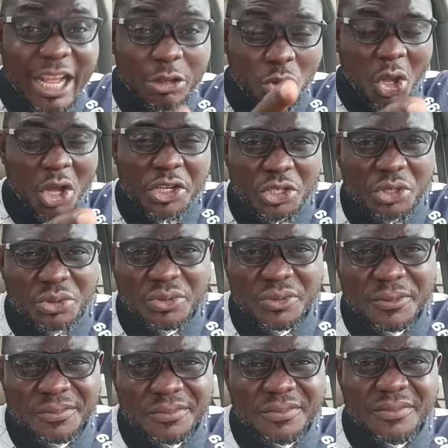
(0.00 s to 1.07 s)
I told
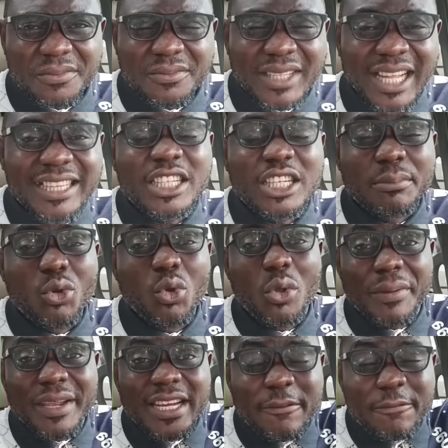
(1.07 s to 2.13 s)
you that Tinubu
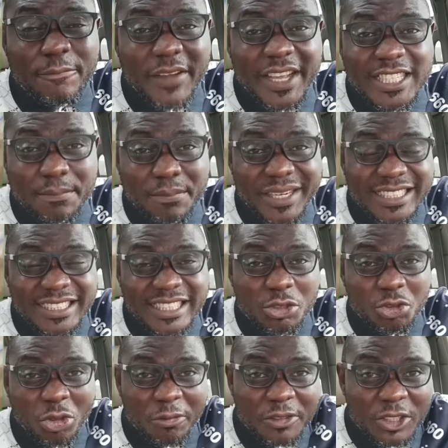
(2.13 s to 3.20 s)
will be the first
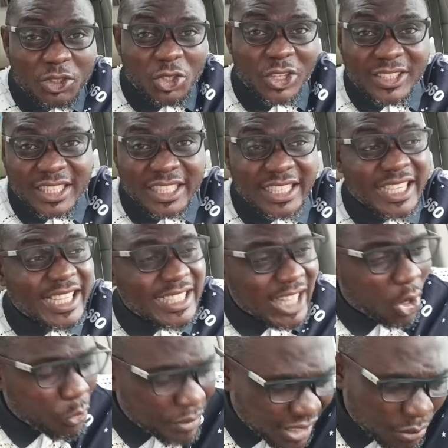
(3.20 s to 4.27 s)
president of this country
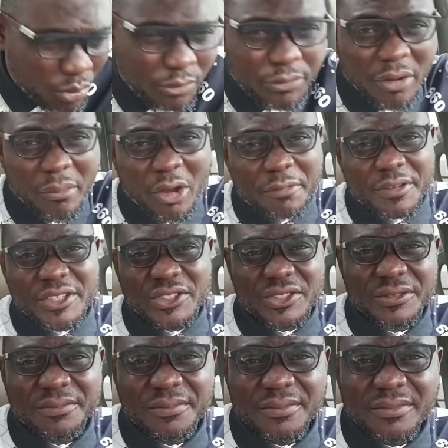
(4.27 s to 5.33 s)
that will be removed from
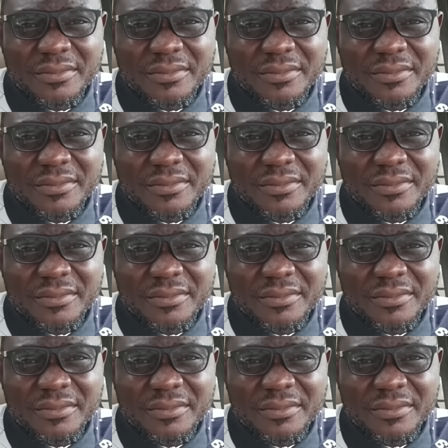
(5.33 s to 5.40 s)
office.